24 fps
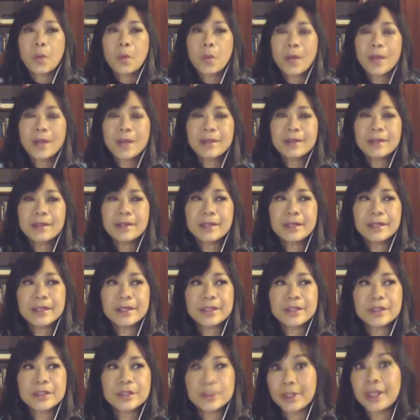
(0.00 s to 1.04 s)
One
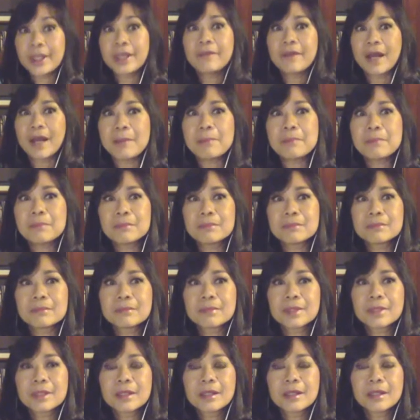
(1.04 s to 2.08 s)
is to give up,
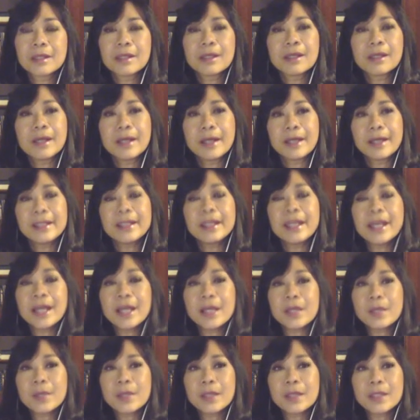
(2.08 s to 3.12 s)
and the
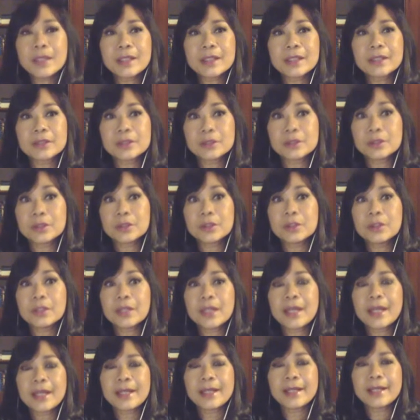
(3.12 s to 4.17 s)
other one is to
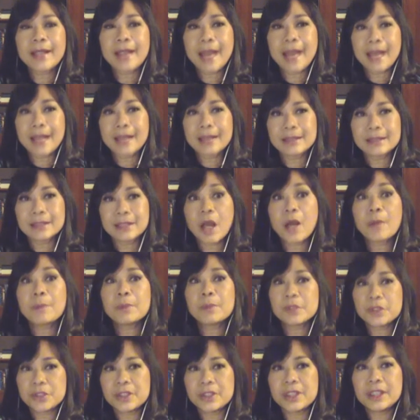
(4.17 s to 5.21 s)
look at it as an
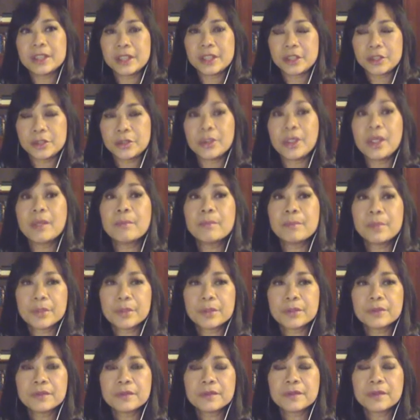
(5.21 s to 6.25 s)
opportunity to
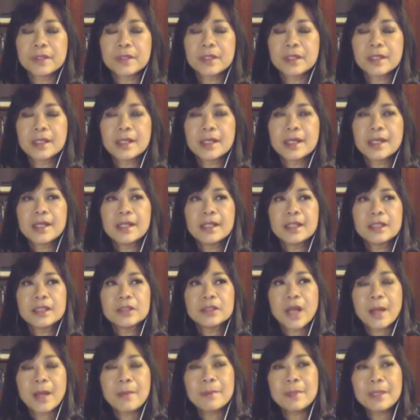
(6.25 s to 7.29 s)
improve. Mm.
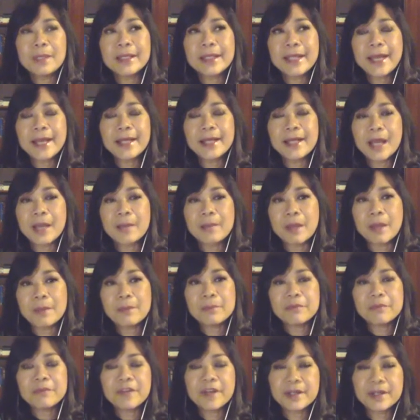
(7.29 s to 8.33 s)
So
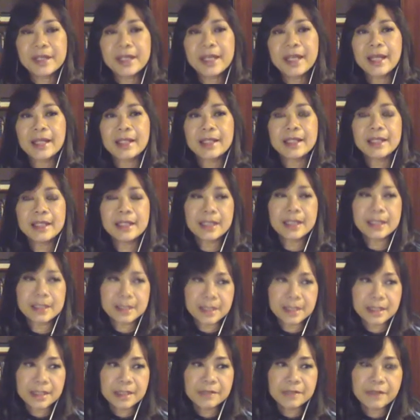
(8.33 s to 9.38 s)
I'm very lucky
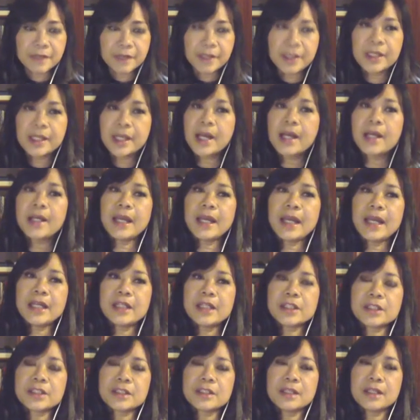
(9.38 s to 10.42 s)
that since very young
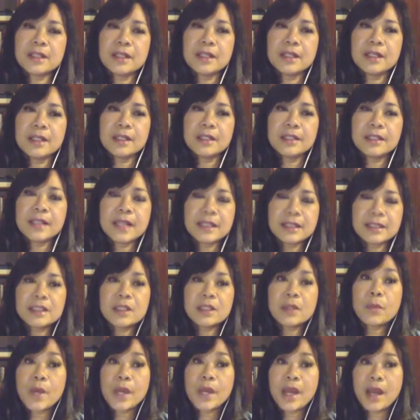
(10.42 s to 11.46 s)
age, that's
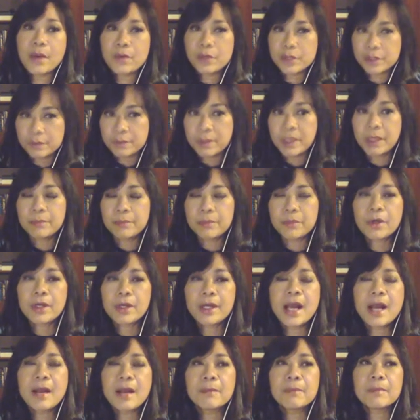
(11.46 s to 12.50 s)
the way I was being
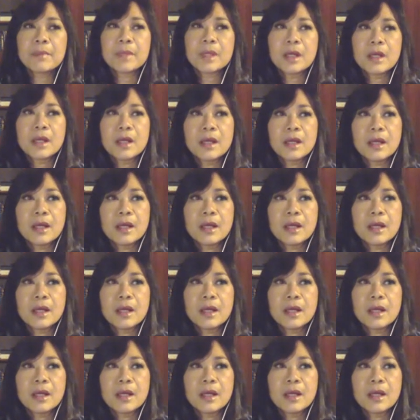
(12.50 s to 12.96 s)
brought up.